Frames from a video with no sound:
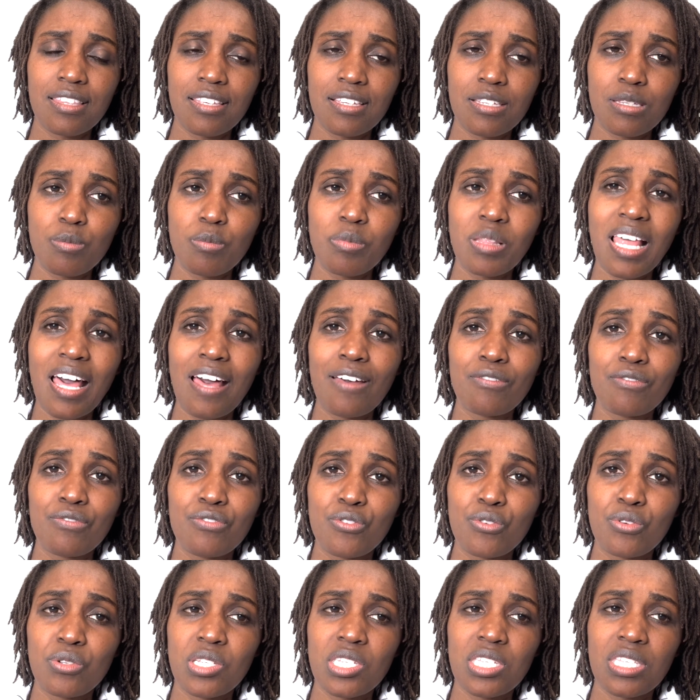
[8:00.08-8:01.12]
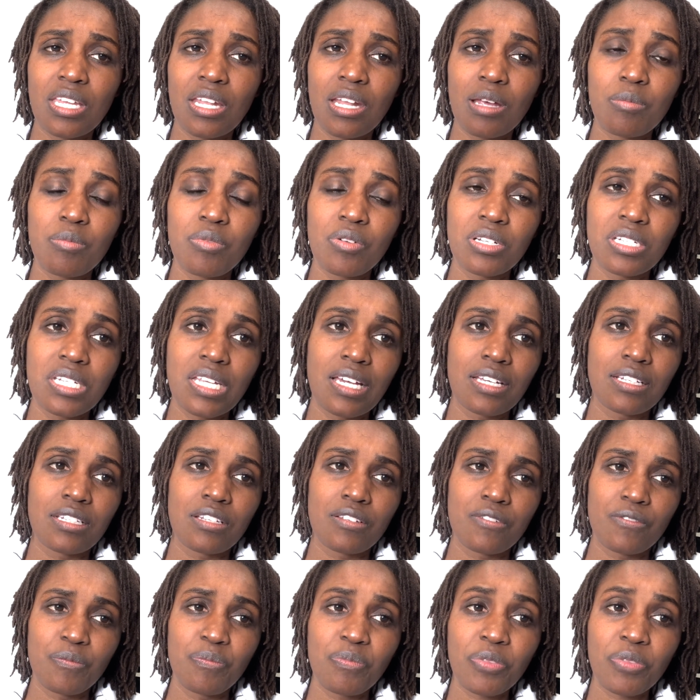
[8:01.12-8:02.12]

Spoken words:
these plant foods that are protected,